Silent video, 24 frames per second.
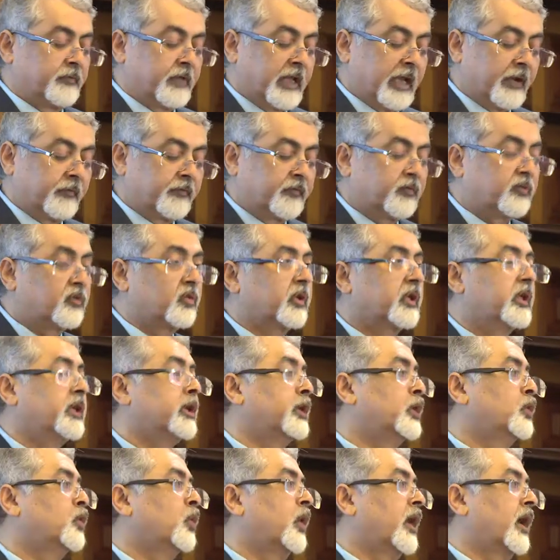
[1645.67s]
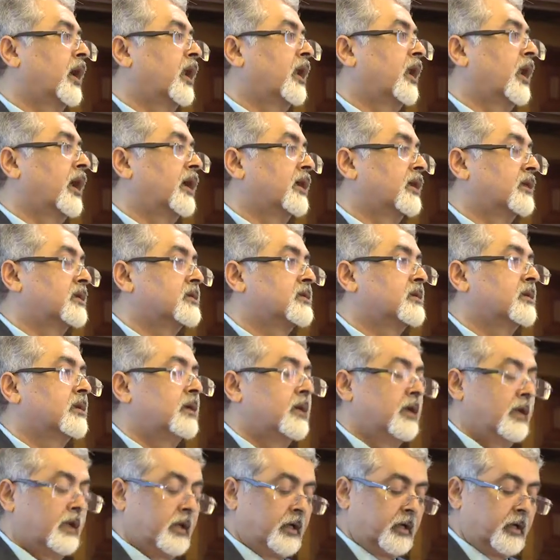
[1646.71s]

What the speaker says: We have 3 new airlines